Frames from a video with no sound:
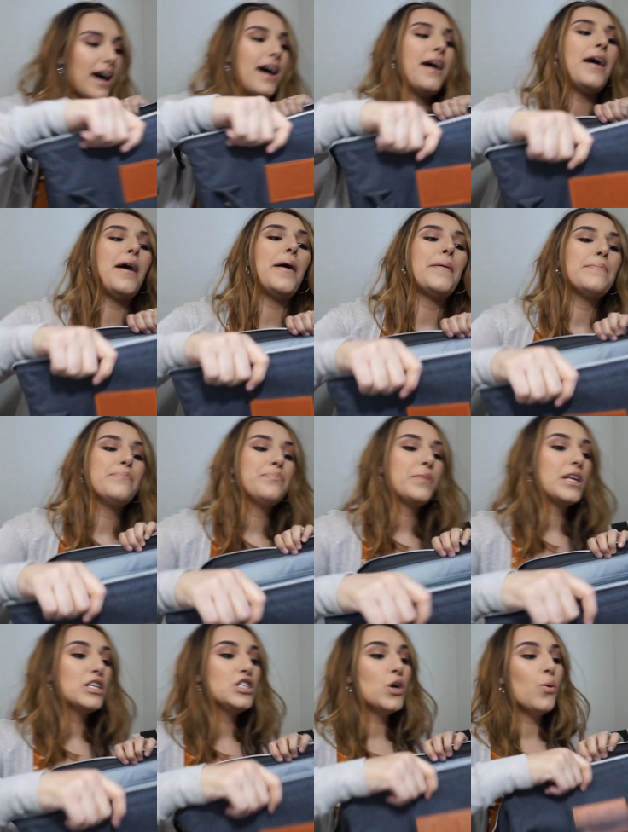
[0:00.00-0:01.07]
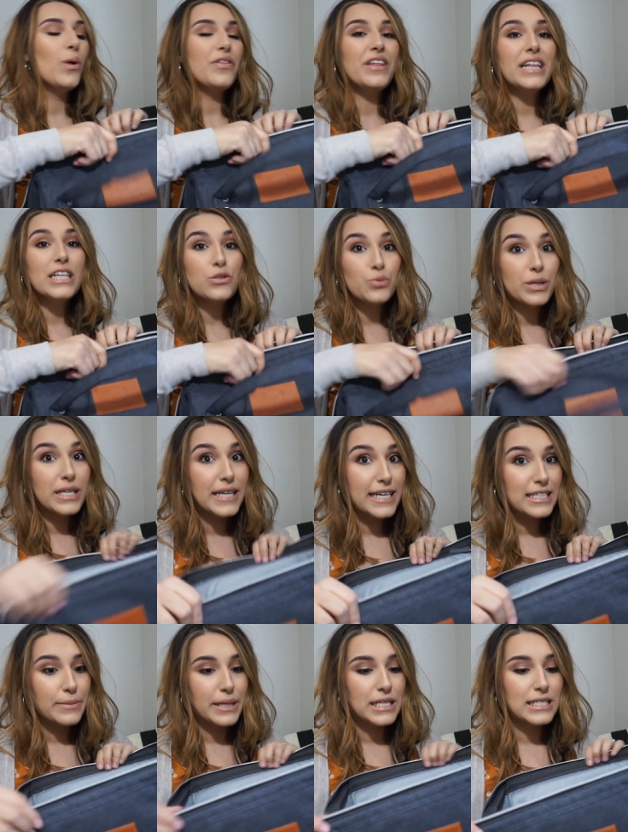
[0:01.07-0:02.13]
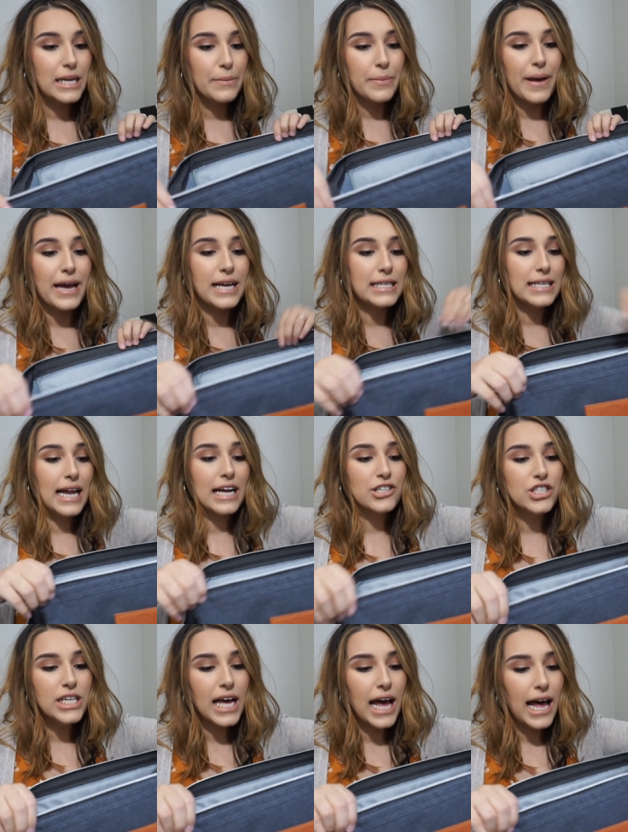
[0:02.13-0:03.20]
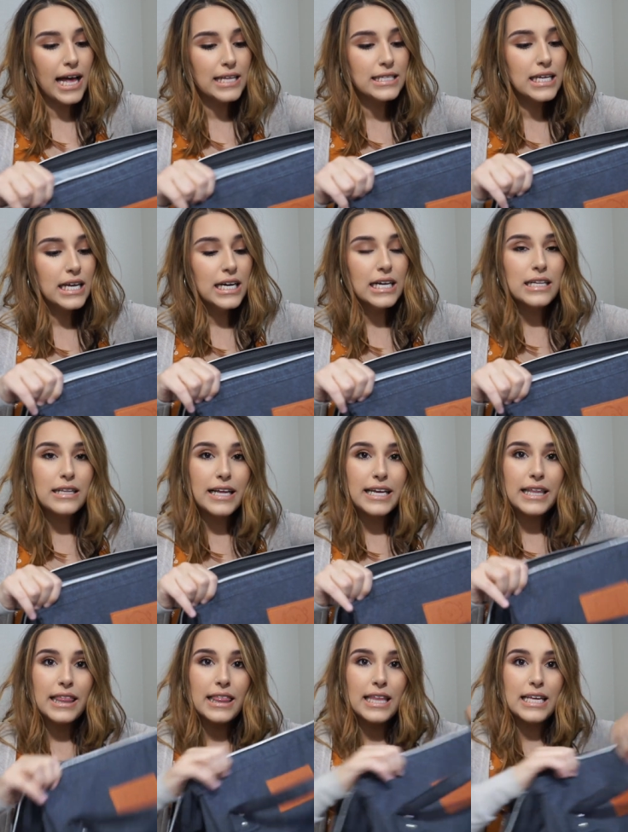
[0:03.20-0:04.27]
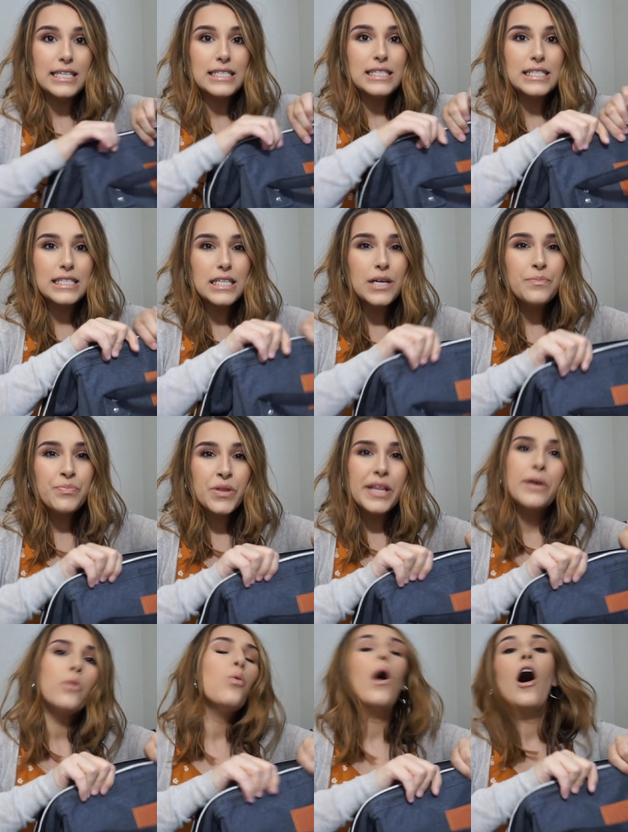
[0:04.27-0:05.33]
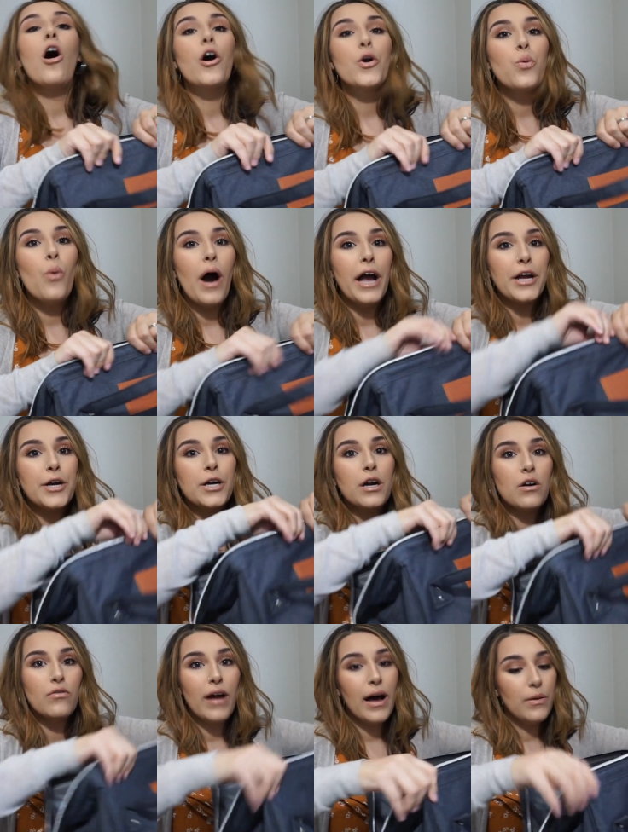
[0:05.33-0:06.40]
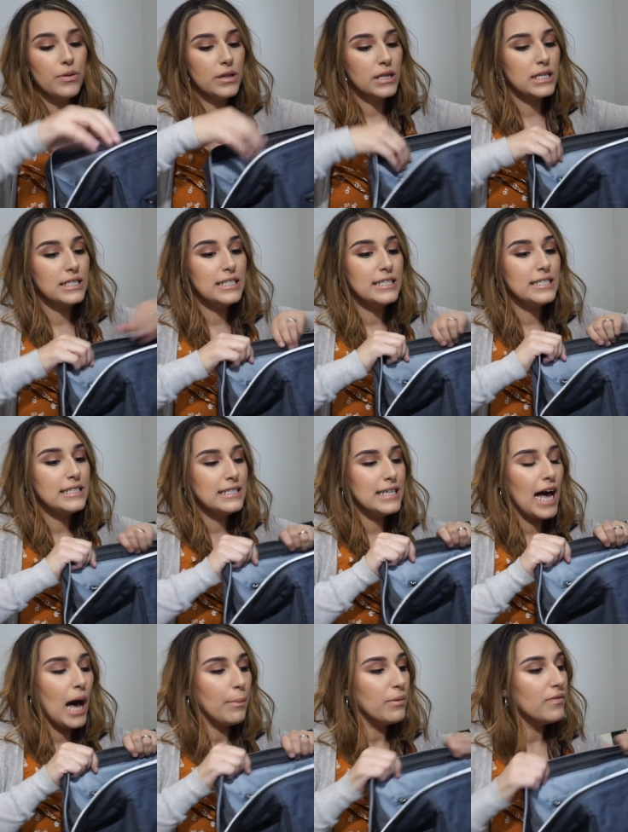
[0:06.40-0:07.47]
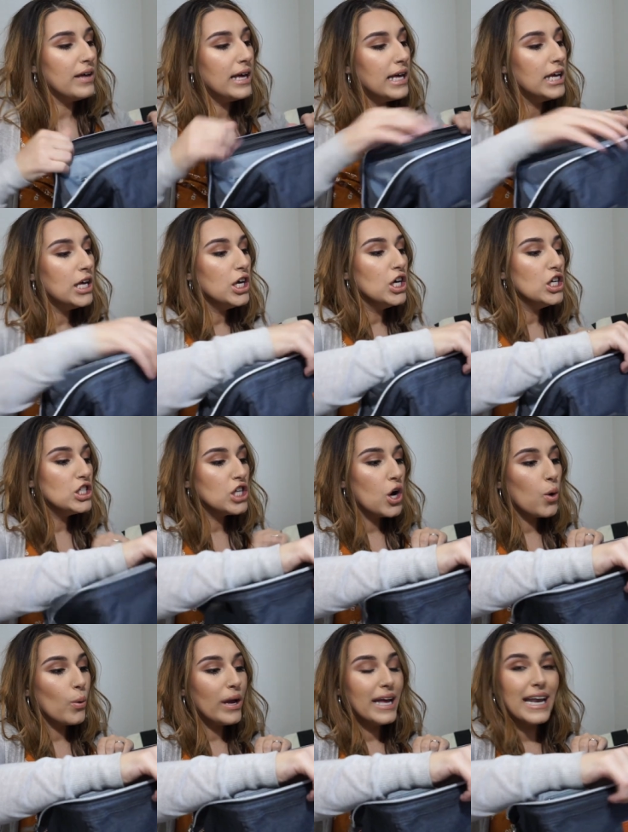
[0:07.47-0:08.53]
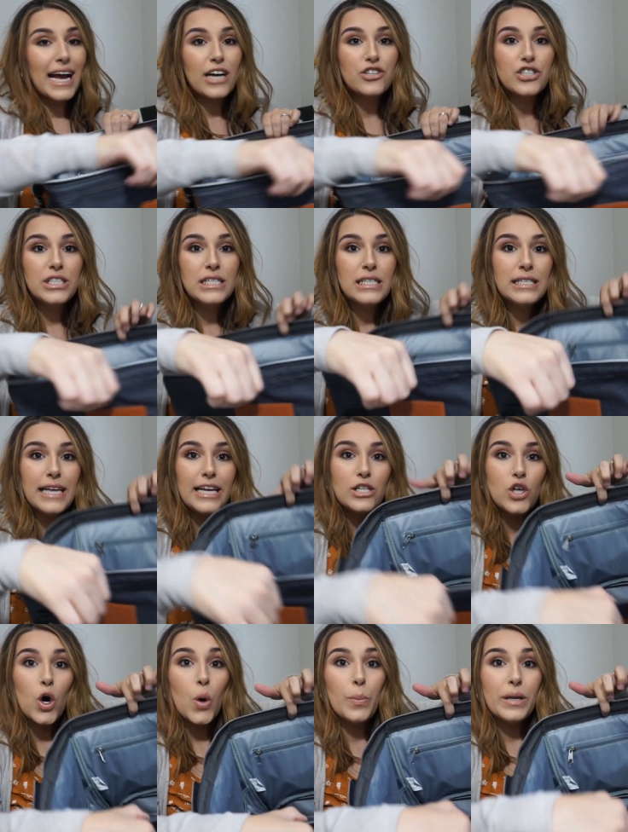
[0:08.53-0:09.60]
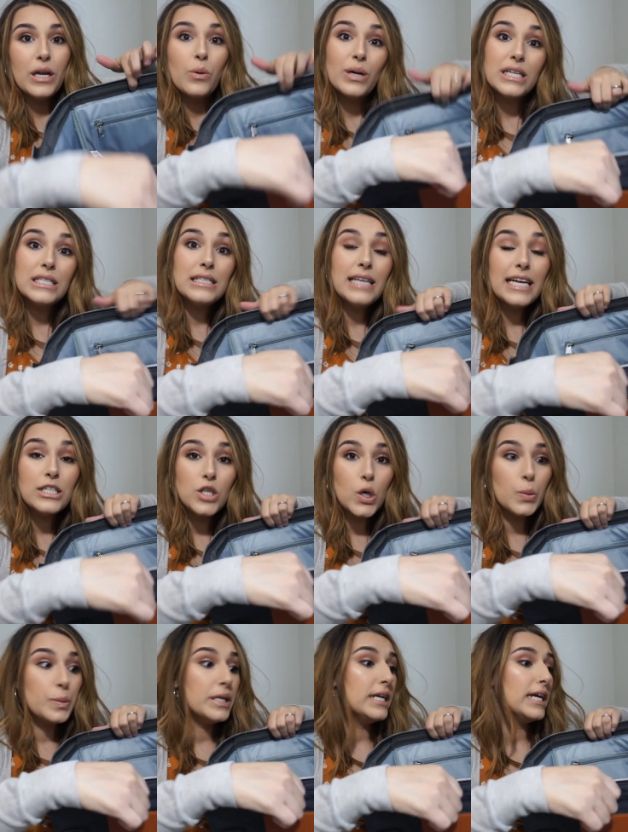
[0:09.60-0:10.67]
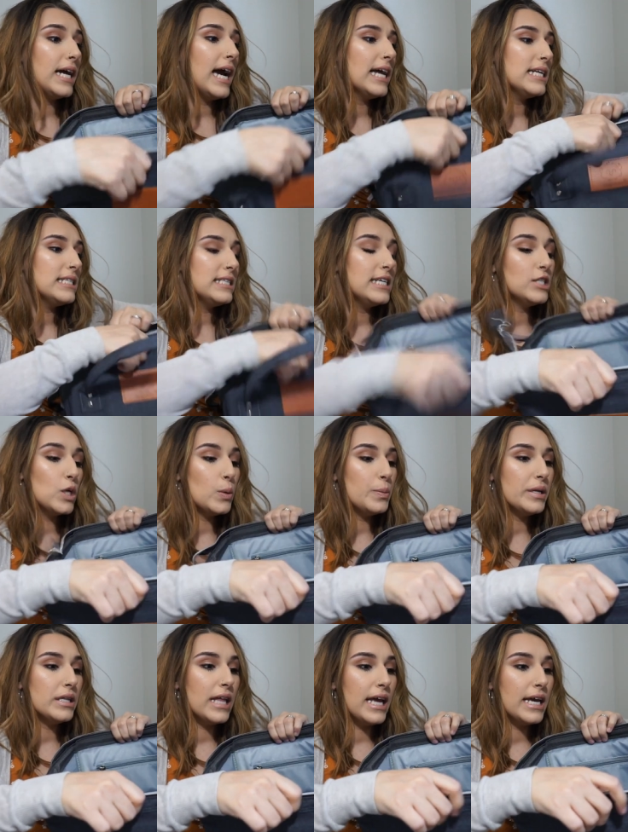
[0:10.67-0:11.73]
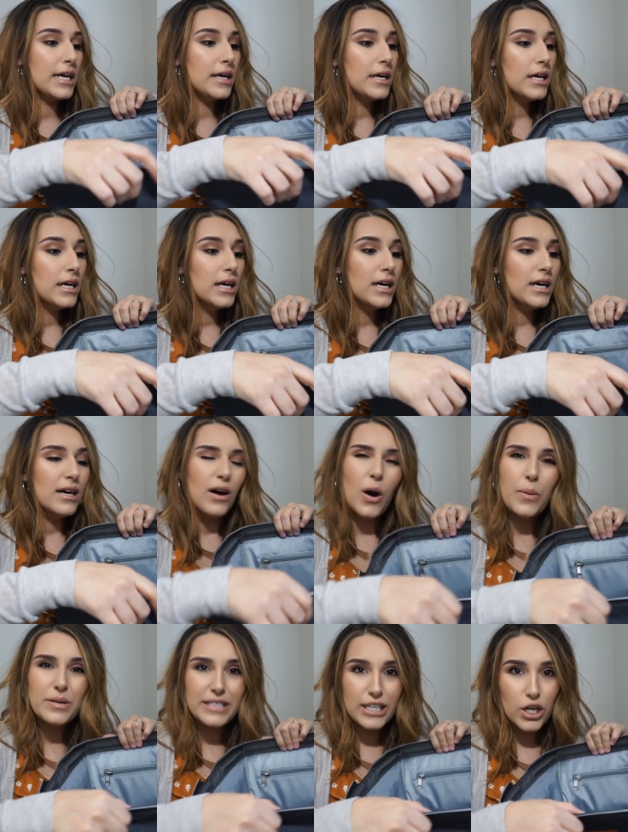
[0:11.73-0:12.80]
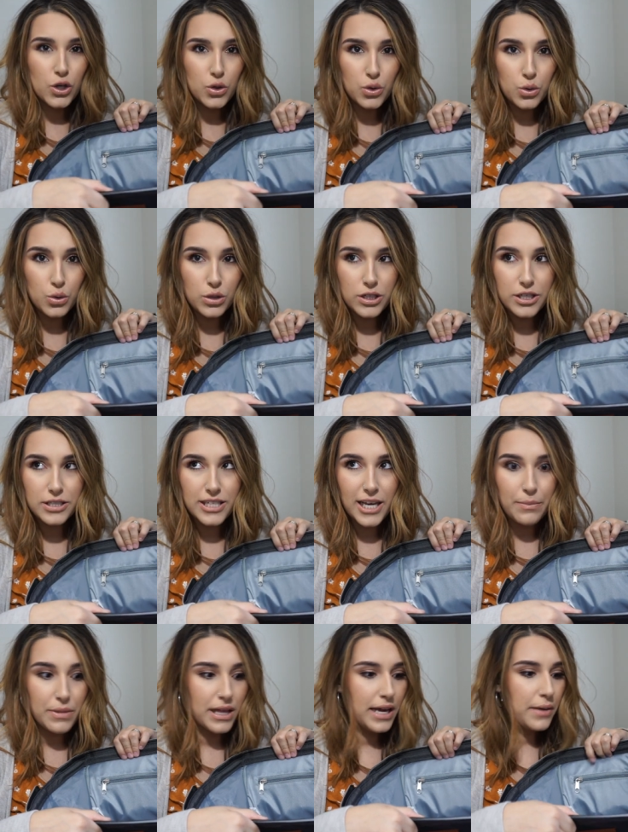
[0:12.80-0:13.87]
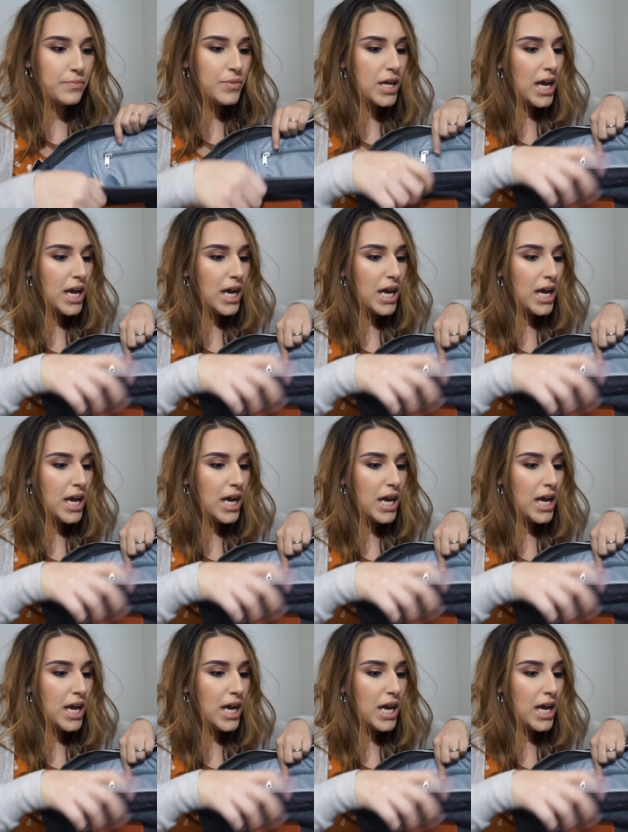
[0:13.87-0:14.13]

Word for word: Um, so one thing that's really nice about this diaper bag is it actually has like this like hard wire around the top of it. So it actually stays open. And when it stays open, it kind of stays open like almost like a cooler type thing.